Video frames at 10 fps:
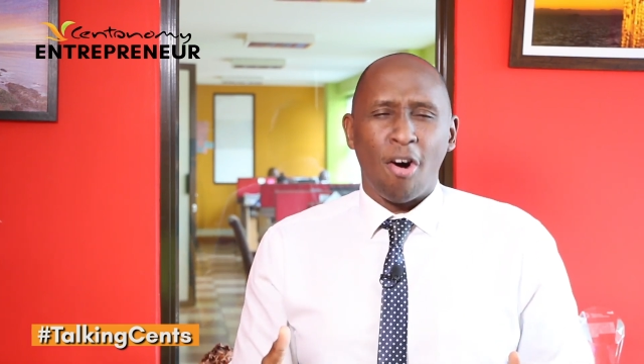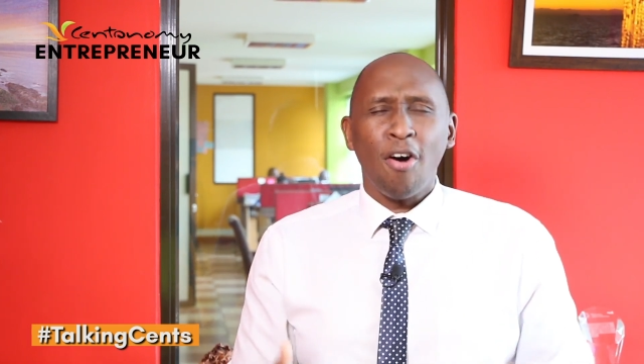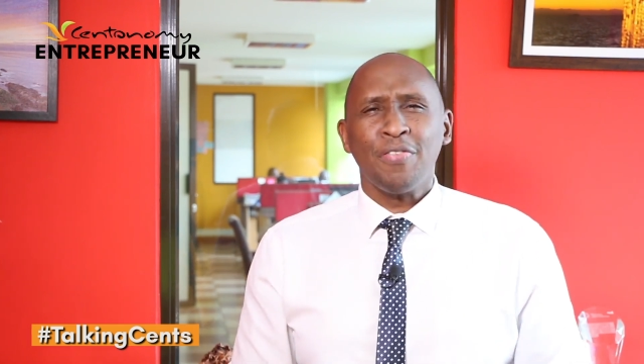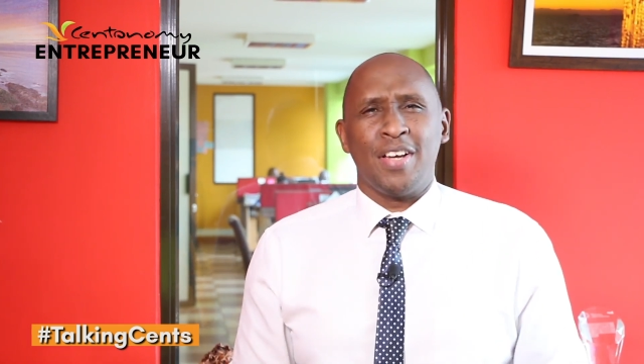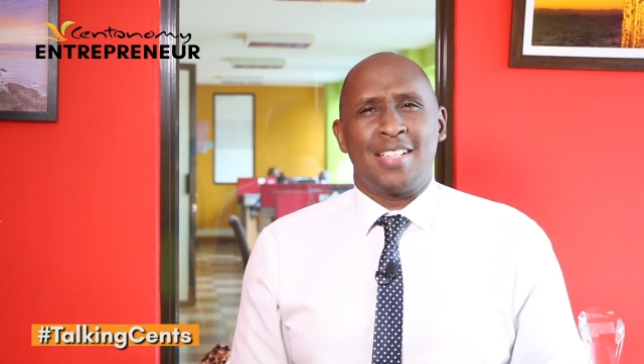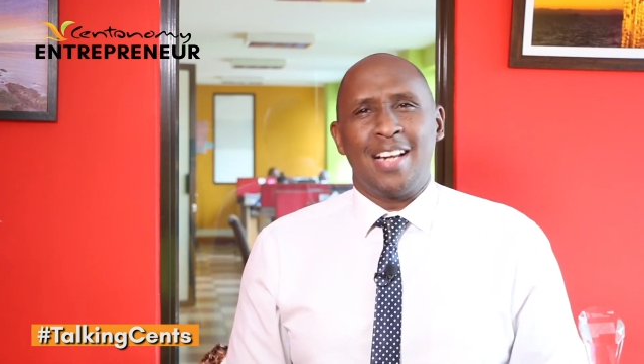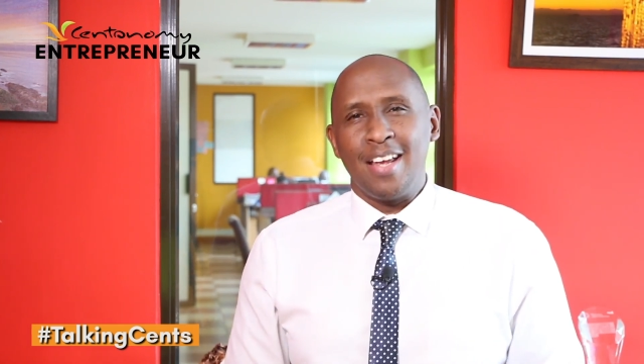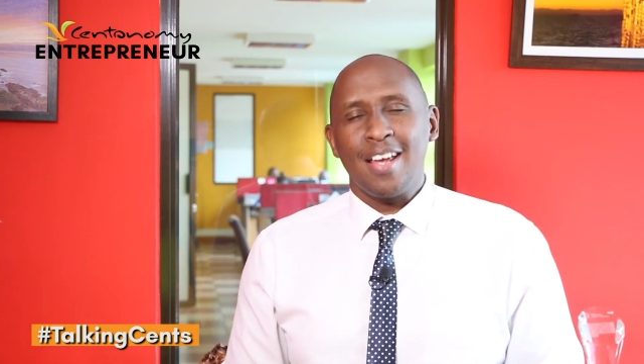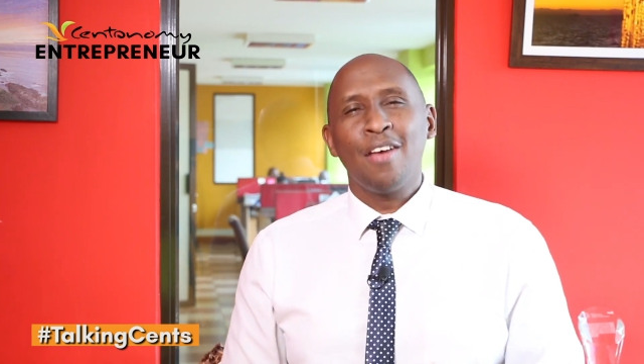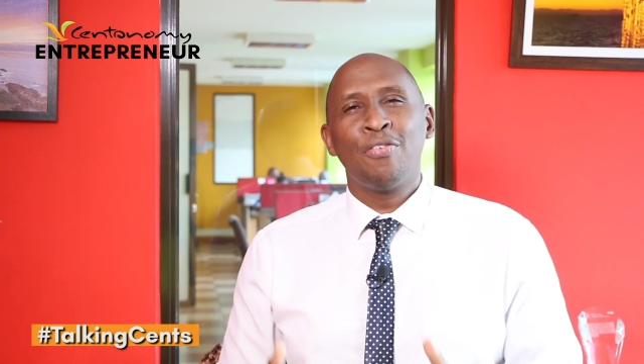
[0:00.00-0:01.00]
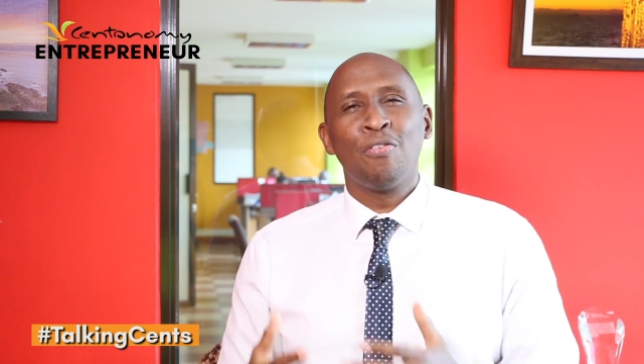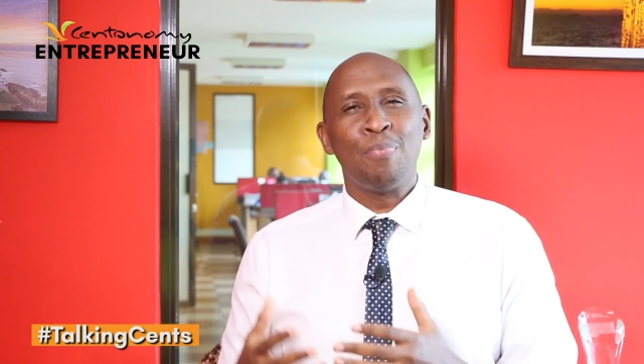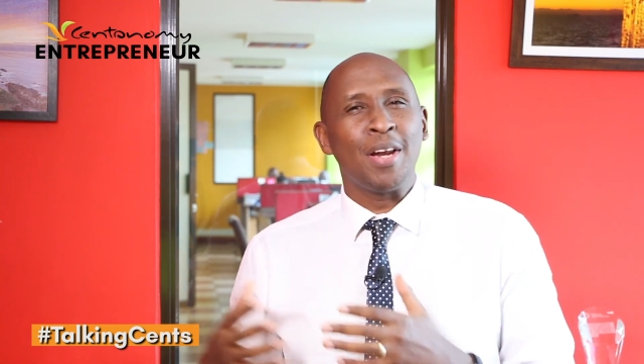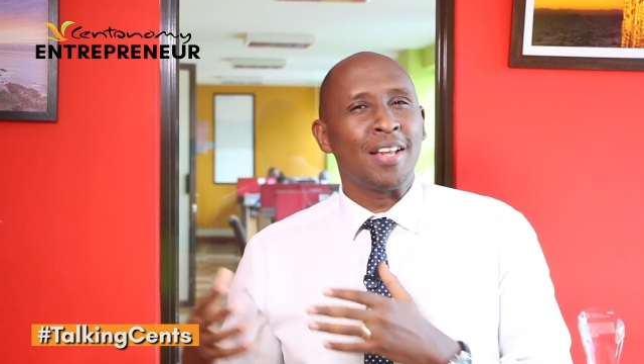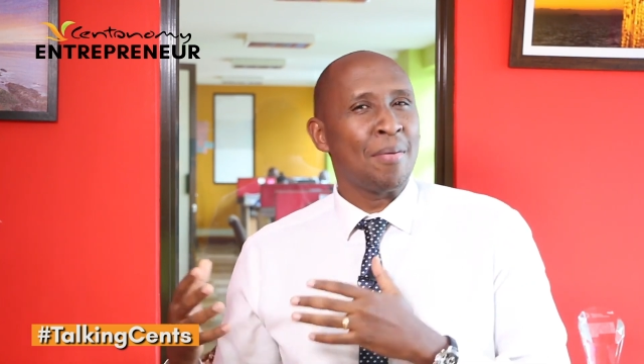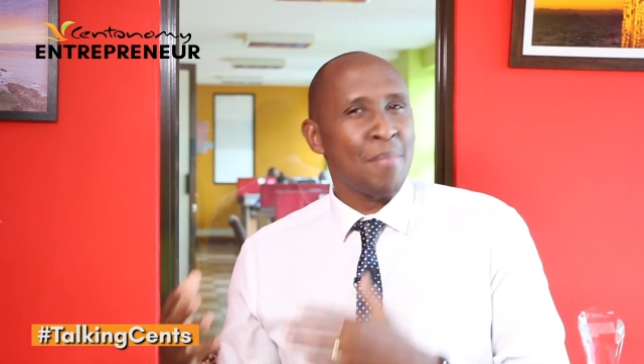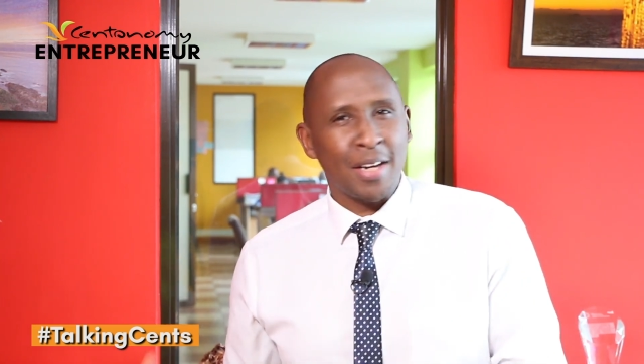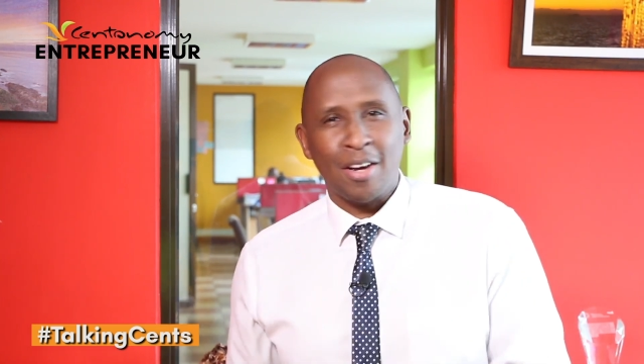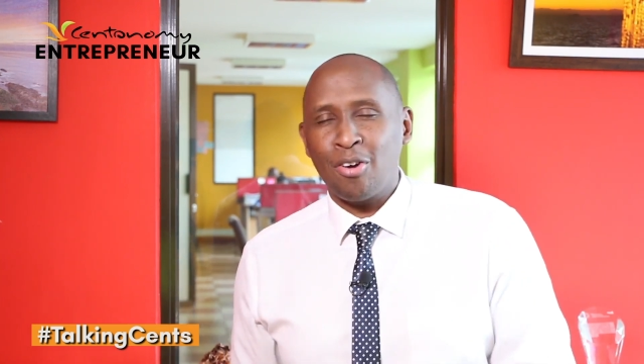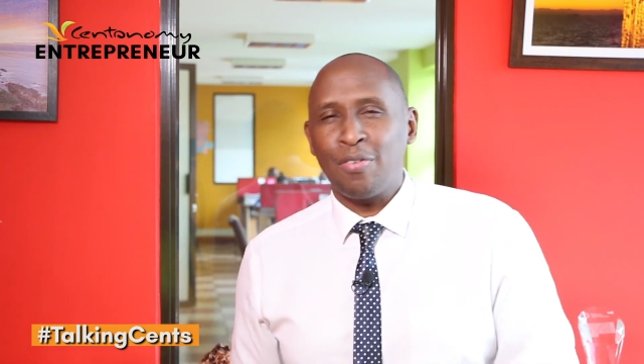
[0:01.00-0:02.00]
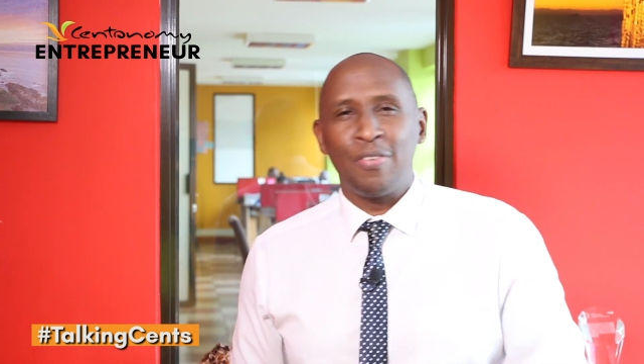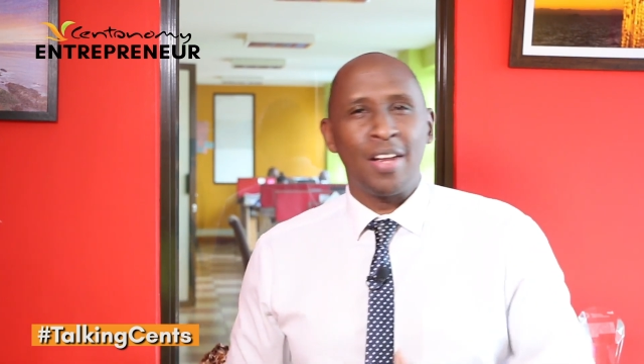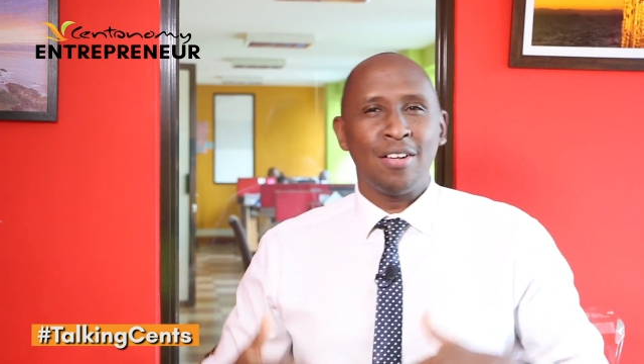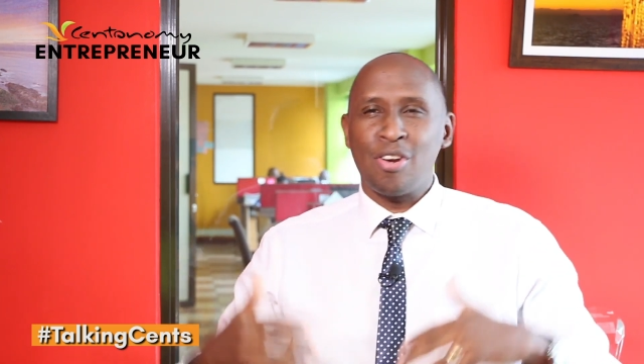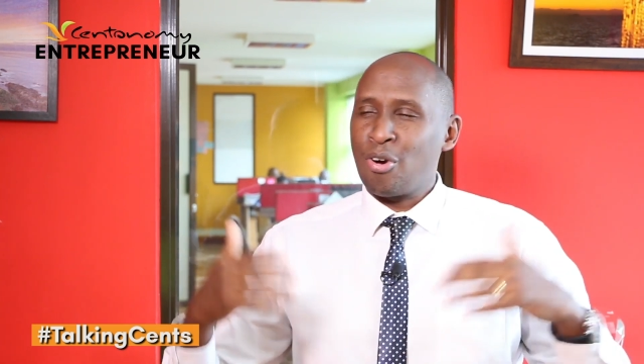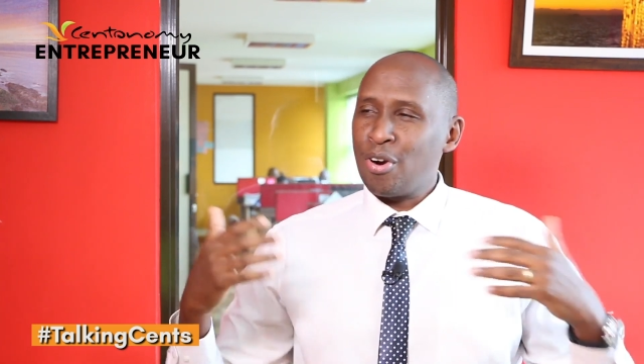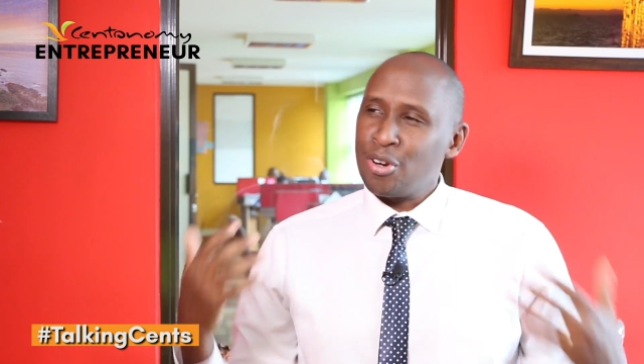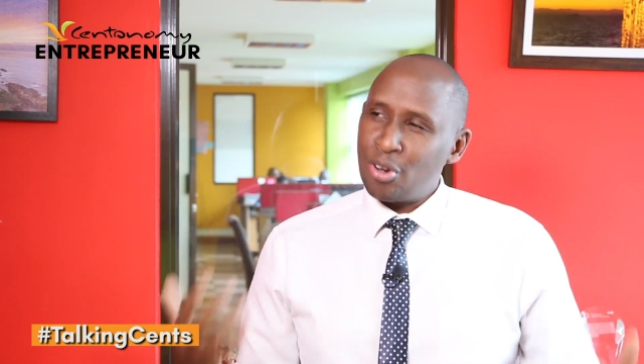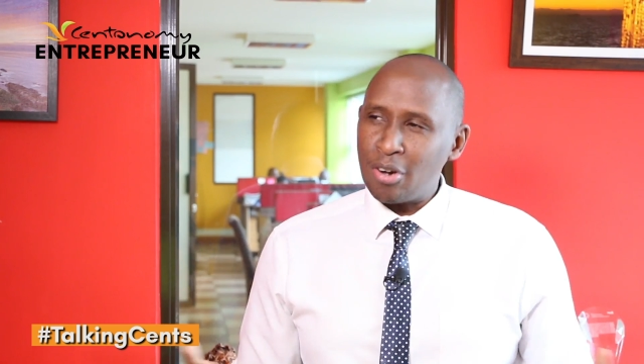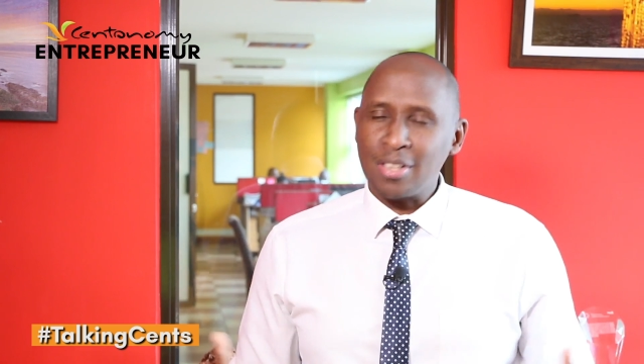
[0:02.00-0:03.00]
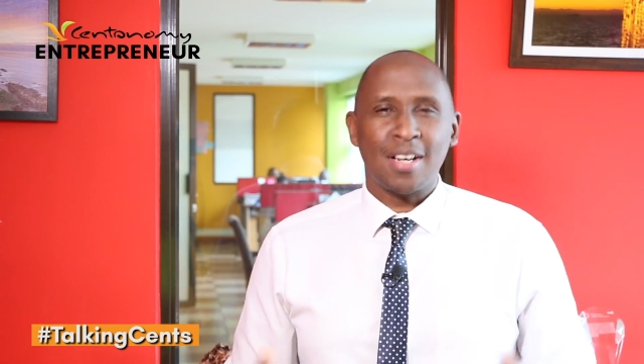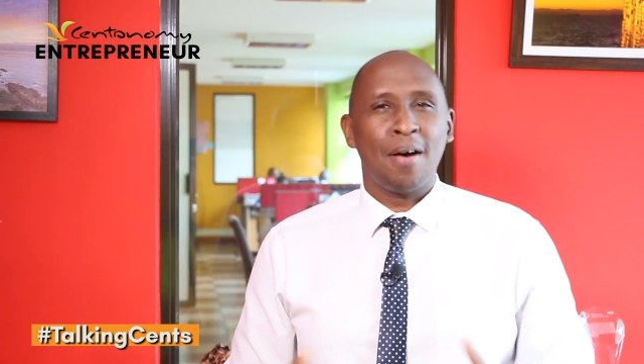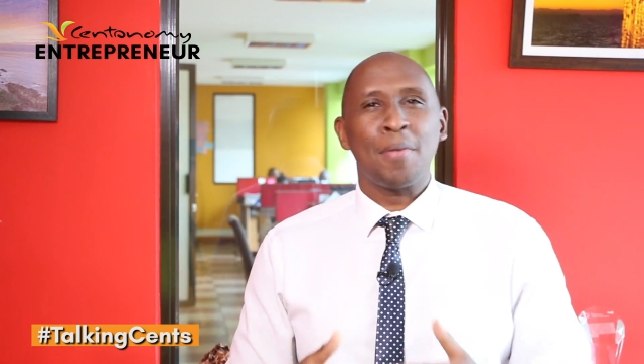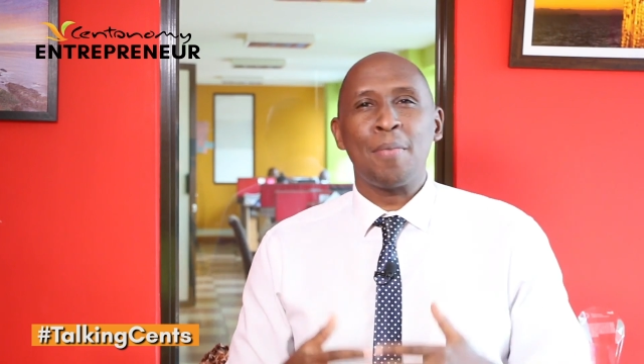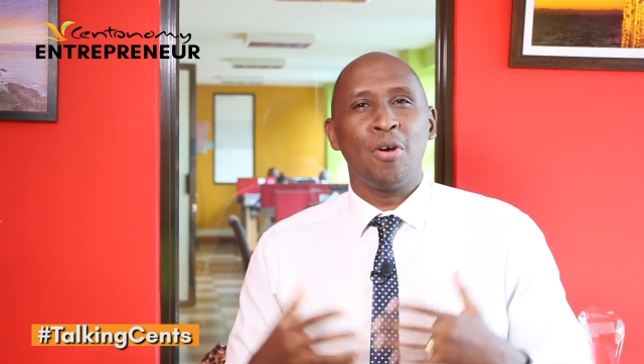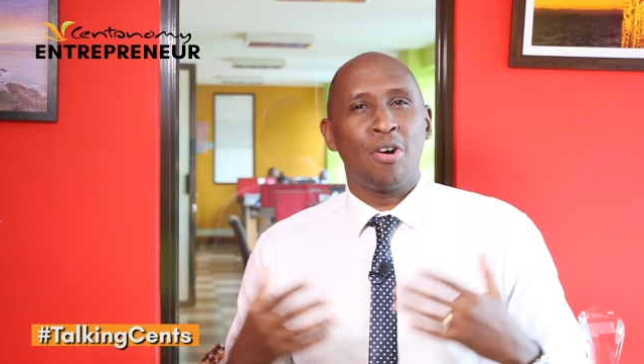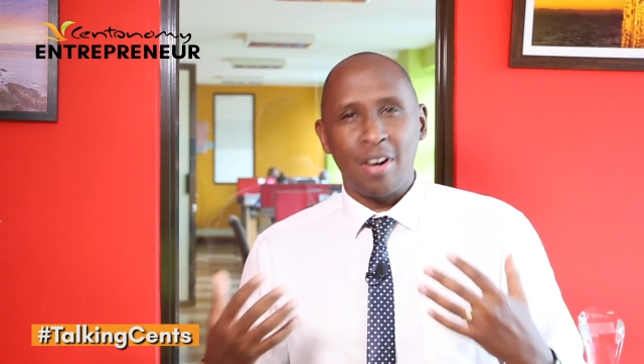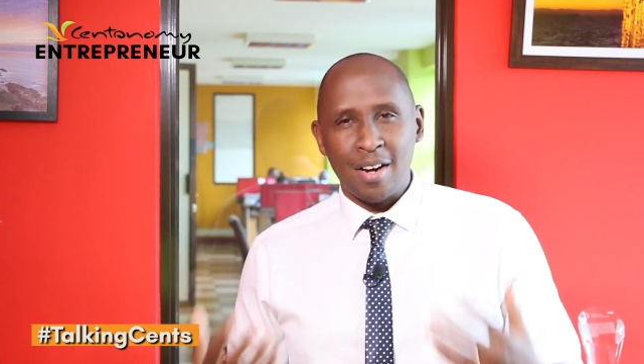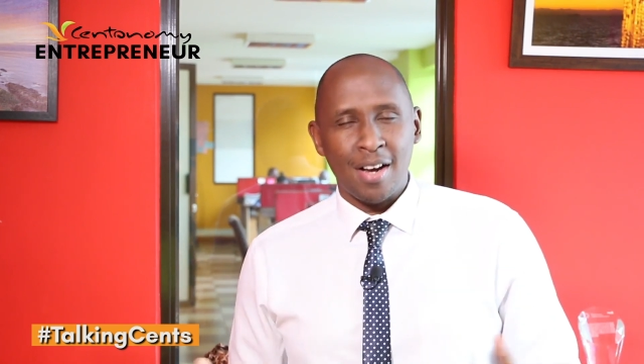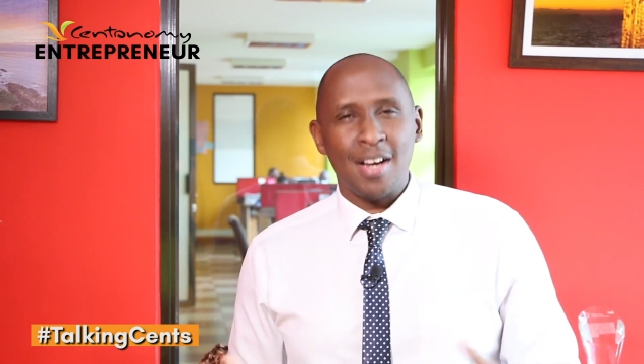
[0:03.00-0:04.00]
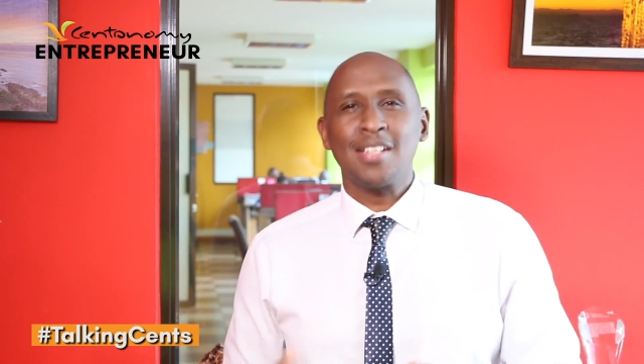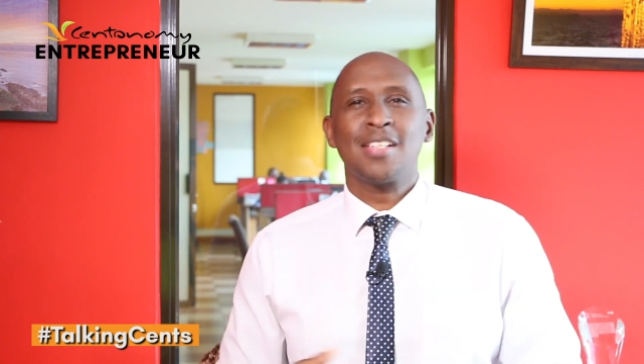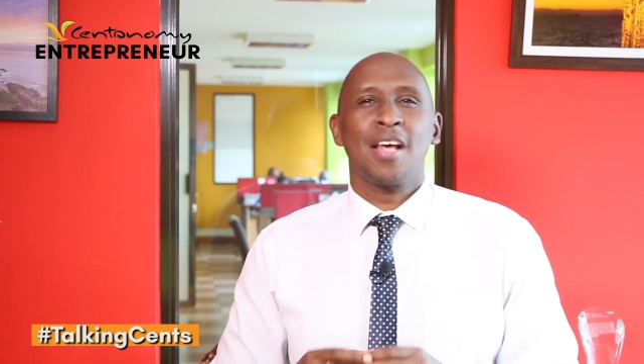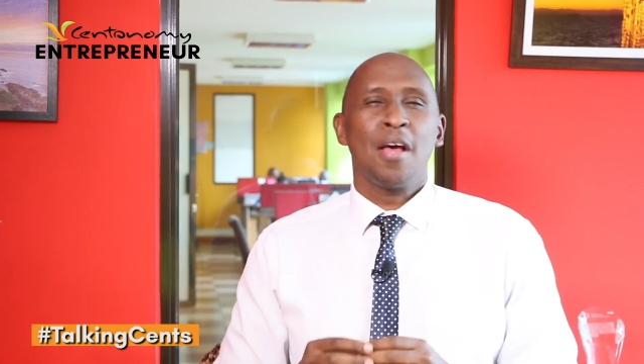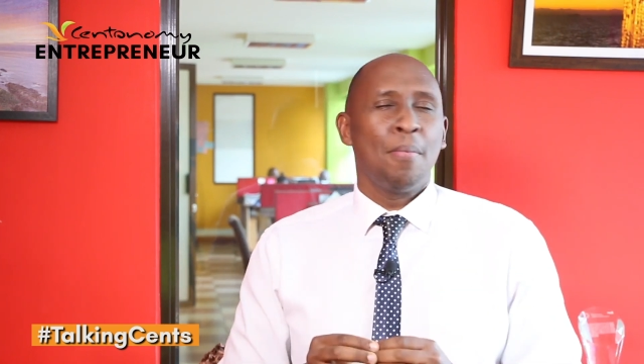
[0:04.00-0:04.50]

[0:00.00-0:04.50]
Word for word: Obviously, if you've been in the medical field, you're a doctor, maybe you're a nurse,